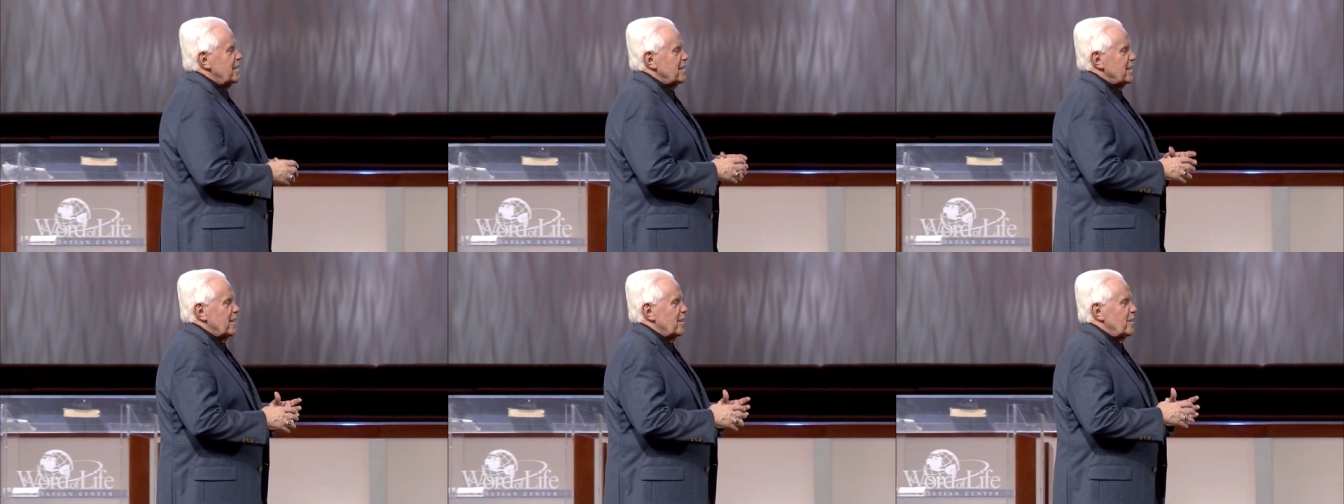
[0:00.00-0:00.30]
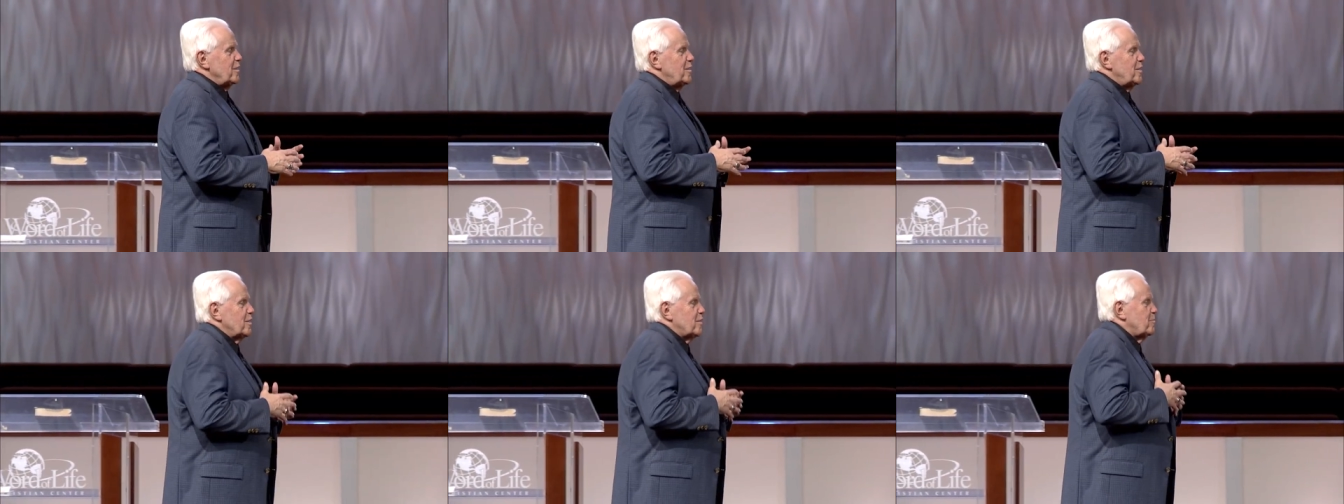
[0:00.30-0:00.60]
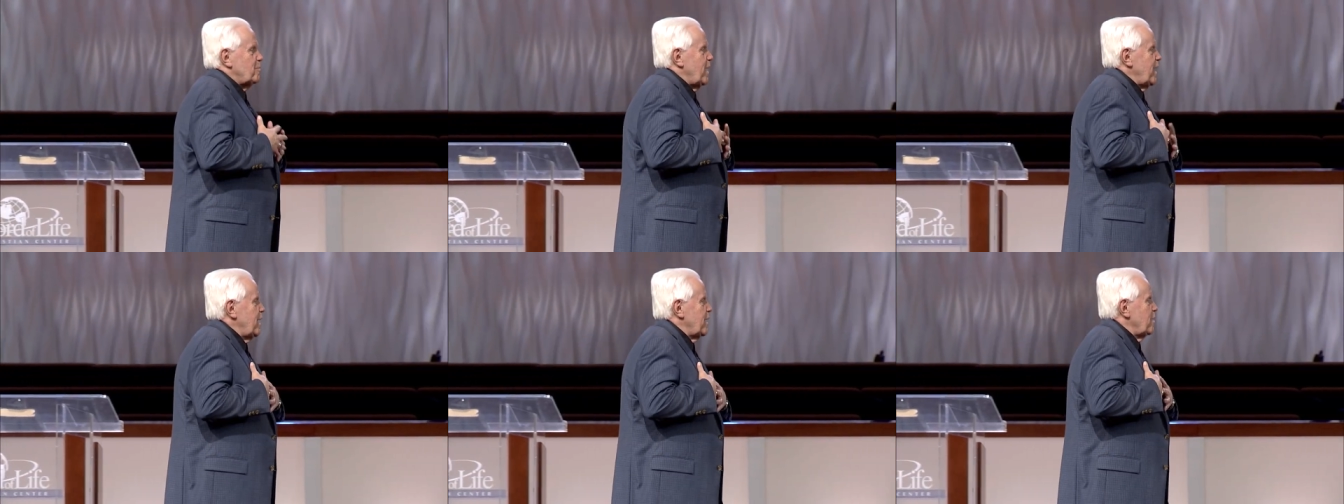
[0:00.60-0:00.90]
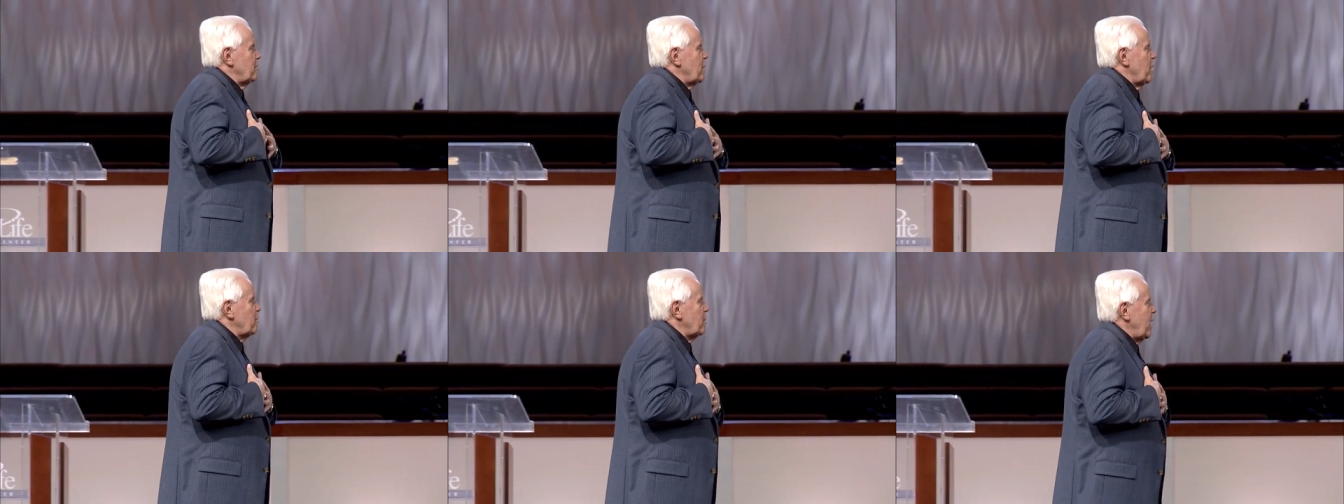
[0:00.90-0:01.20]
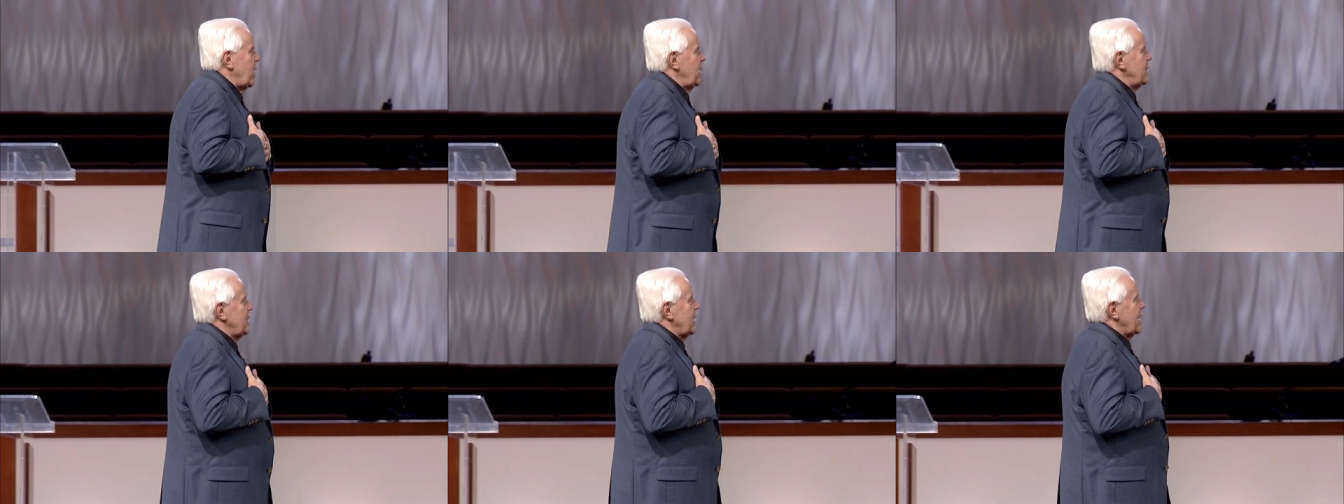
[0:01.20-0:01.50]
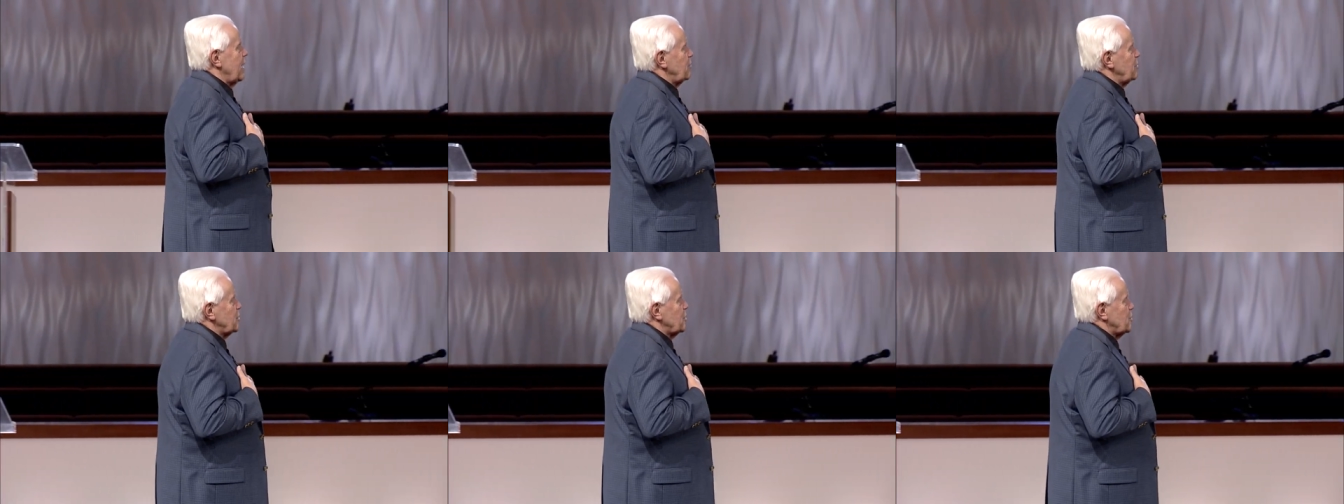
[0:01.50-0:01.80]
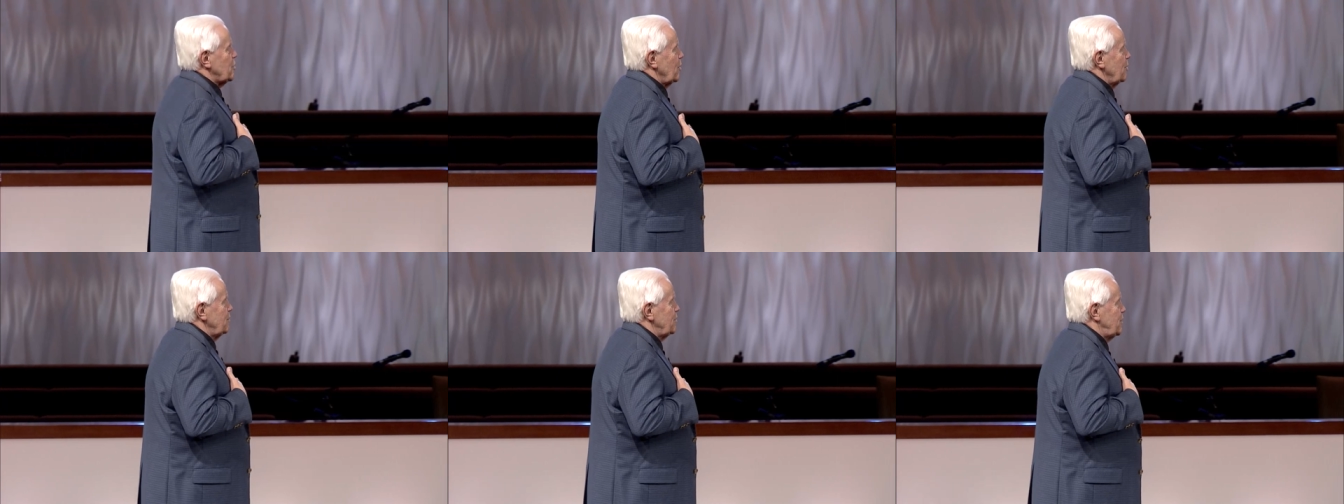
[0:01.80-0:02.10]
You know, I just made up my mind that I would
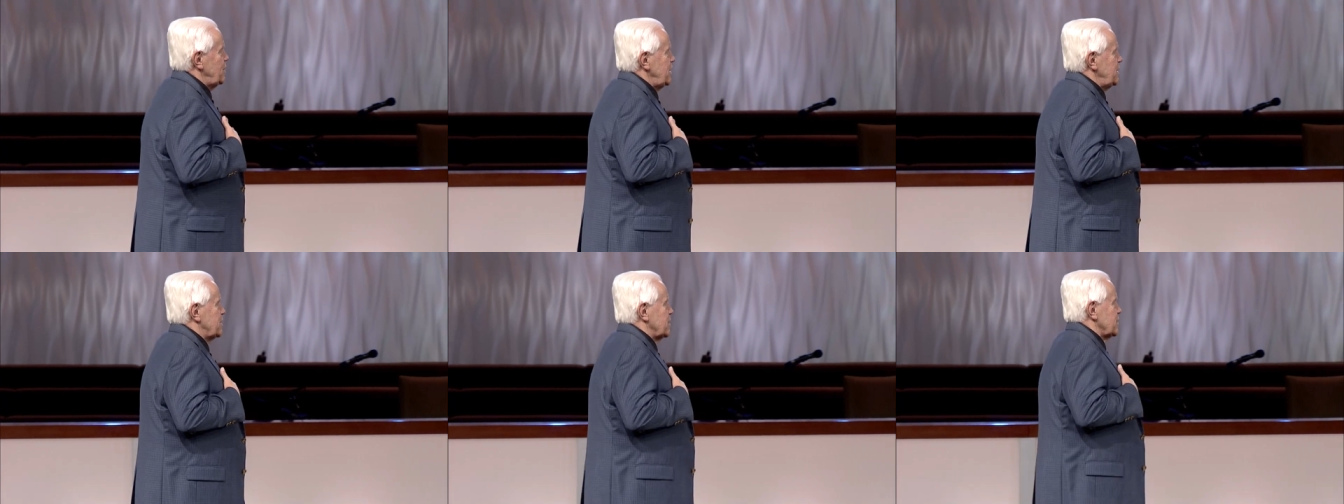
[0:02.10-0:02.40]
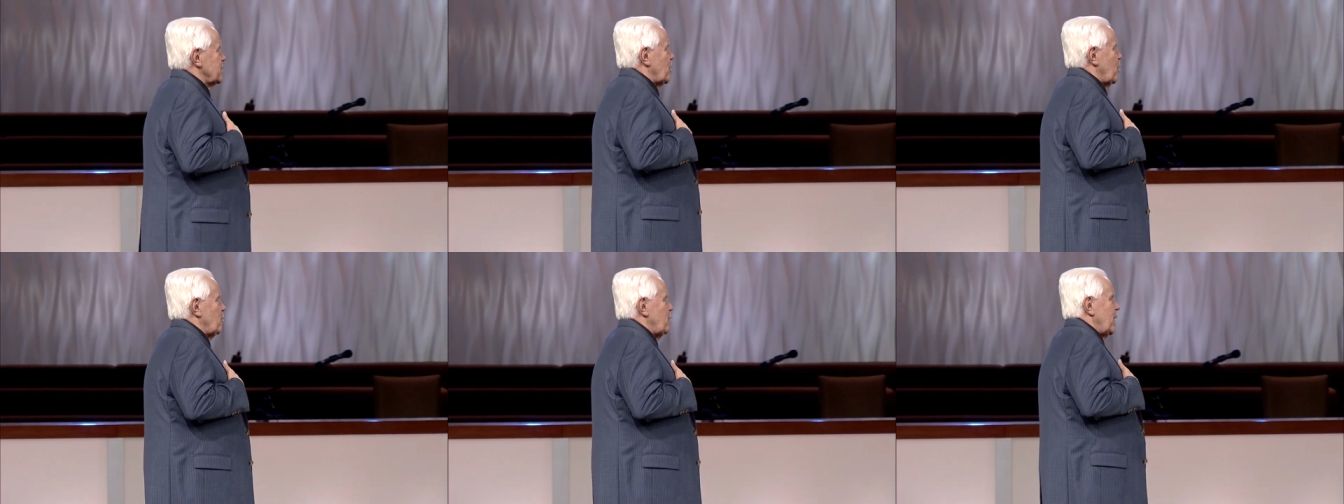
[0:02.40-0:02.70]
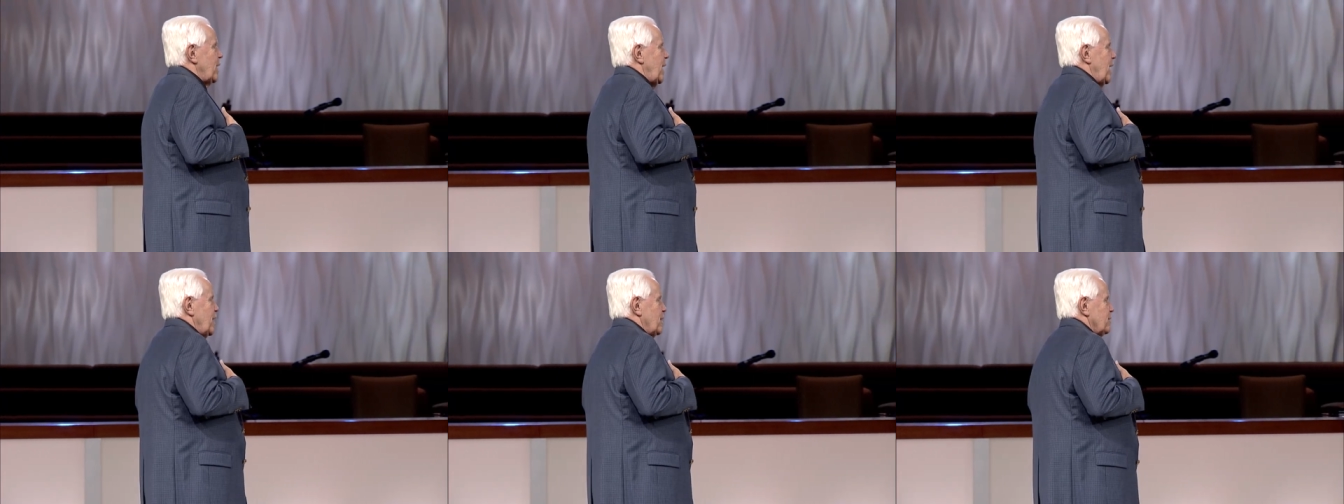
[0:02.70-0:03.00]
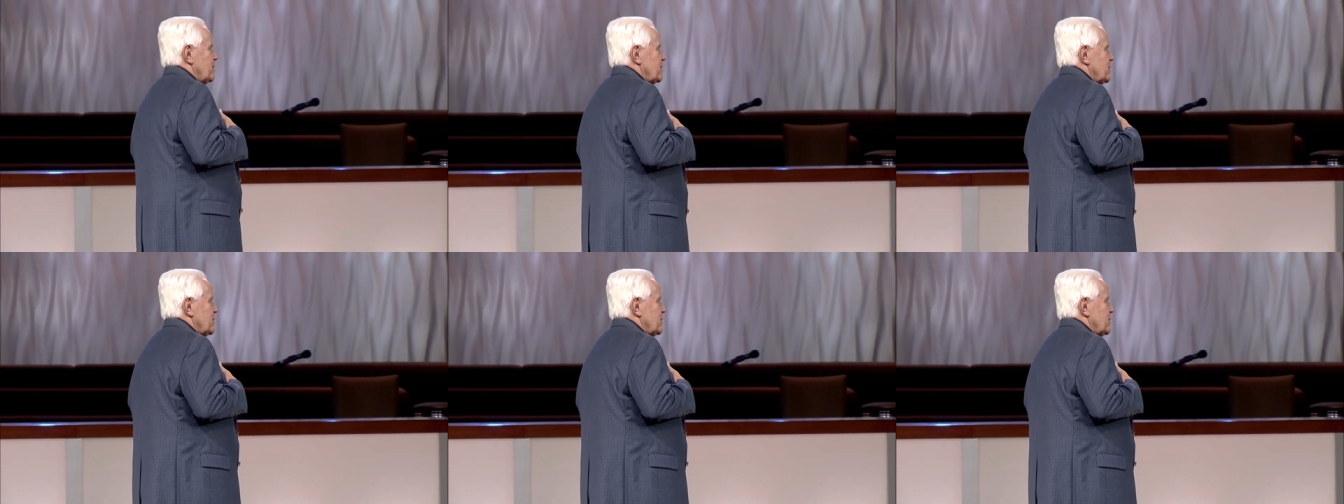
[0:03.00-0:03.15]
serve Jesus all my life.